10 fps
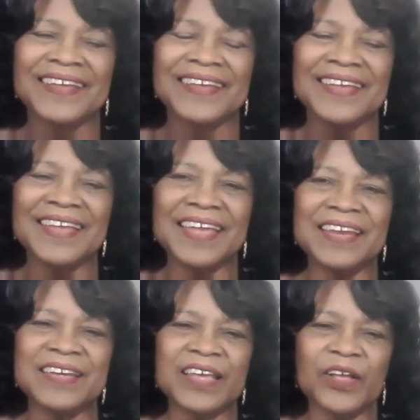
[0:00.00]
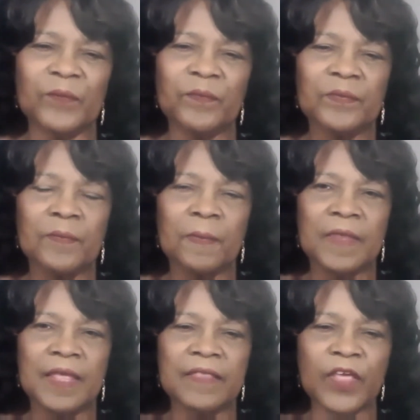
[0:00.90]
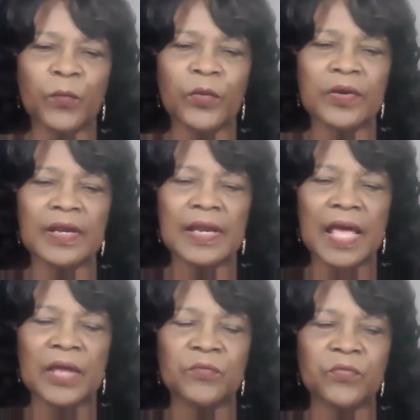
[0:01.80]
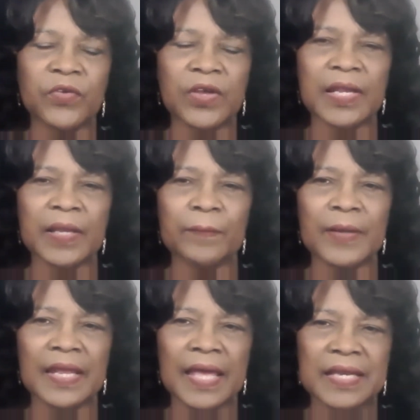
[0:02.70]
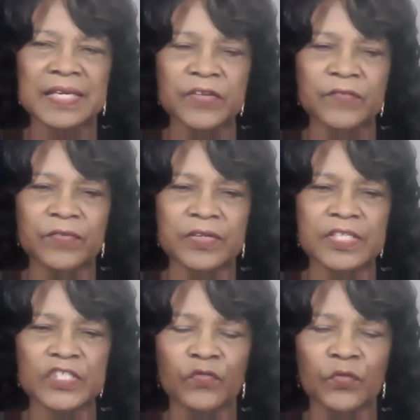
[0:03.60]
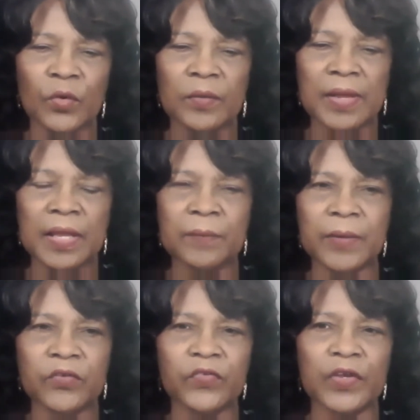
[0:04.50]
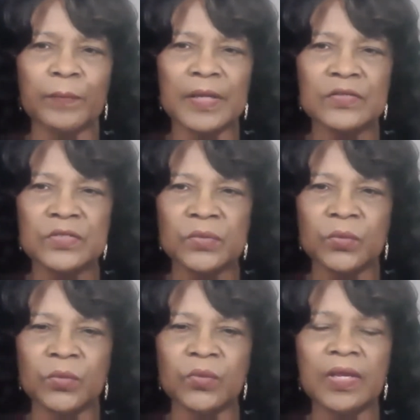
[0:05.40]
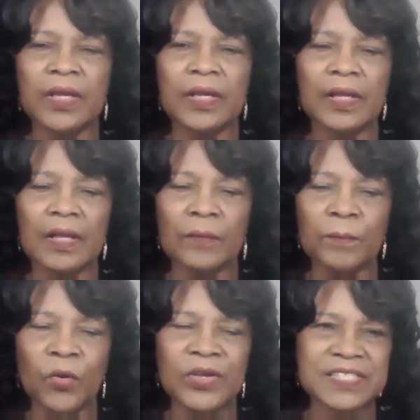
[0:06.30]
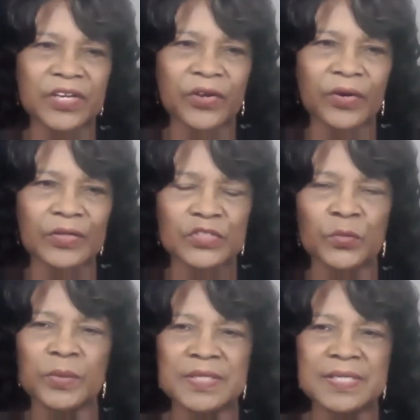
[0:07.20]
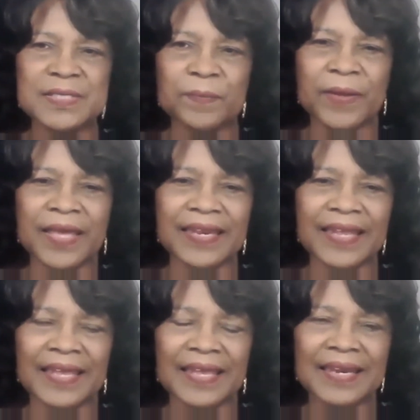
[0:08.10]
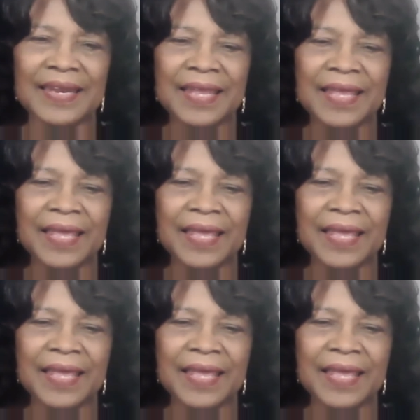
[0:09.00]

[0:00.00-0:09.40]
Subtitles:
And there were not really many activities for elementary and middle school boys and girls to participate in.